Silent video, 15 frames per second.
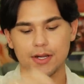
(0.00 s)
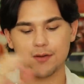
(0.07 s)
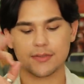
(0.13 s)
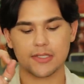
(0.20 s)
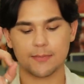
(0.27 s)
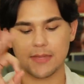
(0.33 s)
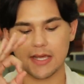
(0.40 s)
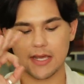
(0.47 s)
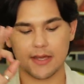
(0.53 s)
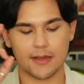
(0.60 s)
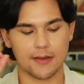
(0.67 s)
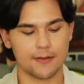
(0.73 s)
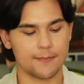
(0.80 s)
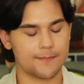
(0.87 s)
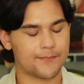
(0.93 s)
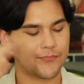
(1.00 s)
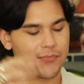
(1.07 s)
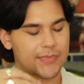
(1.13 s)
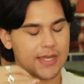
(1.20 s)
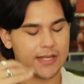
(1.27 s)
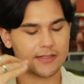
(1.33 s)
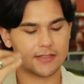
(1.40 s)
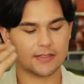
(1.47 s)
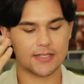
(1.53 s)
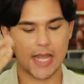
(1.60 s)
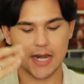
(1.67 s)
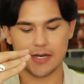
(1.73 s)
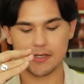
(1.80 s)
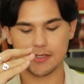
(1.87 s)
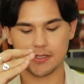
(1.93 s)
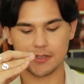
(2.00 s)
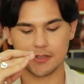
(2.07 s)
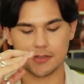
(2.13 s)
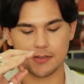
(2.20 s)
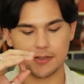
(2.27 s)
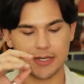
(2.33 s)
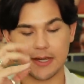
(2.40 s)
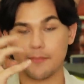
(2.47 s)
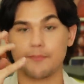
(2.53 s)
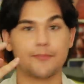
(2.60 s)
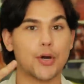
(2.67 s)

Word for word: you know, something that's intended to like a